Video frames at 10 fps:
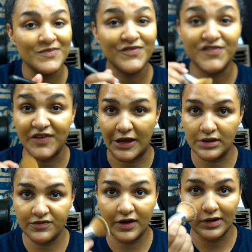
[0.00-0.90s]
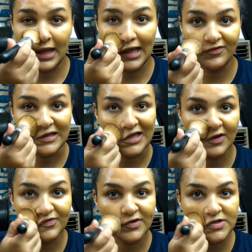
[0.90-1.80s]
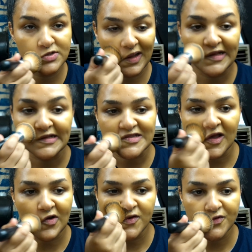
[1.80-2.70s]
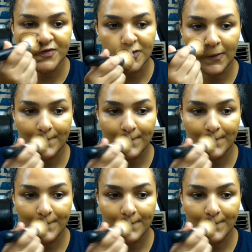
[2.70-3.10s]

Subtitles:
very, very heavy coverage by itself,